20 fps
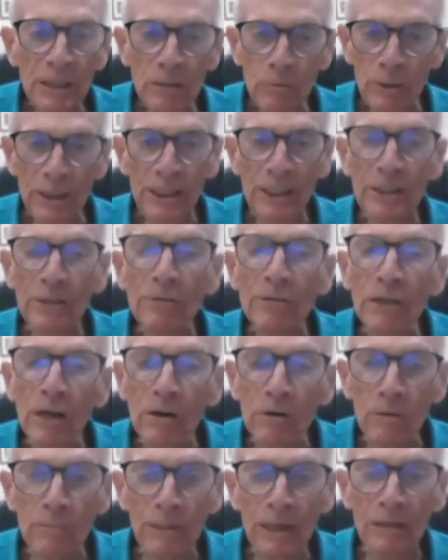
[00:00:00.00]
What do you
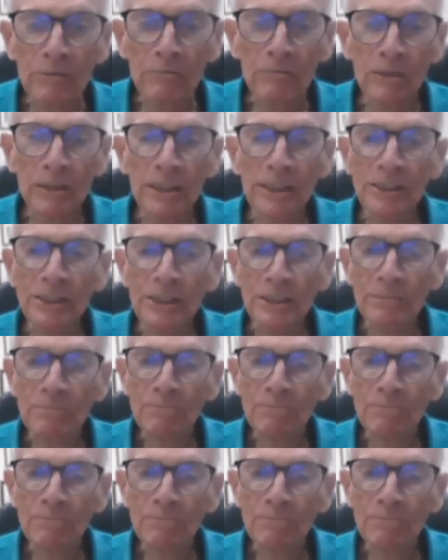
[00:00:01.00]
know about religion?